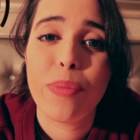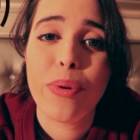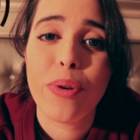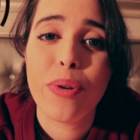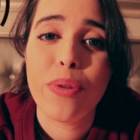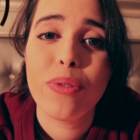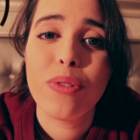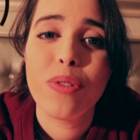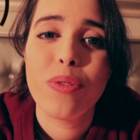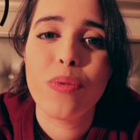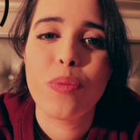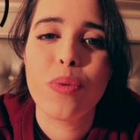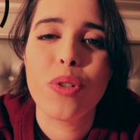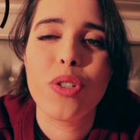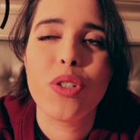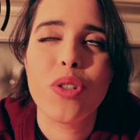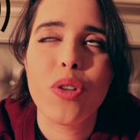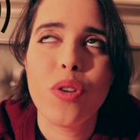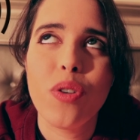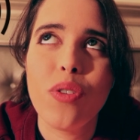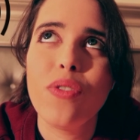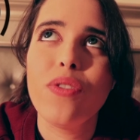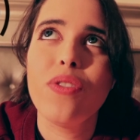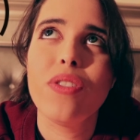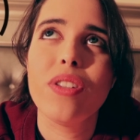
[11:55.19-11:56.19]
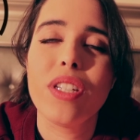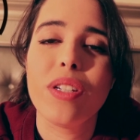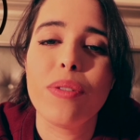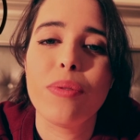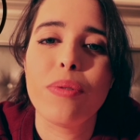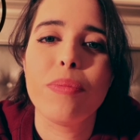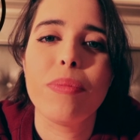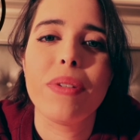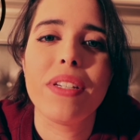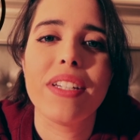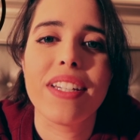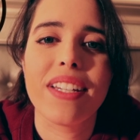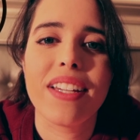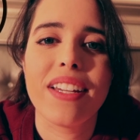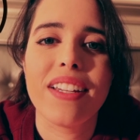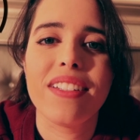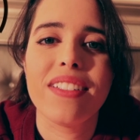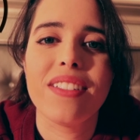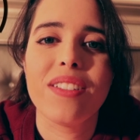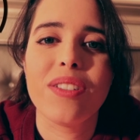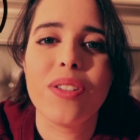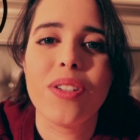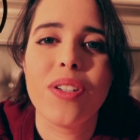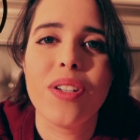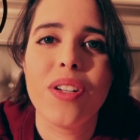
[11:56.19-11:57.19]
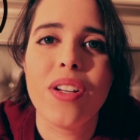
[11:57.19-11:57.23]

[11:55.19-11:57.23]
post, which hopefully will be again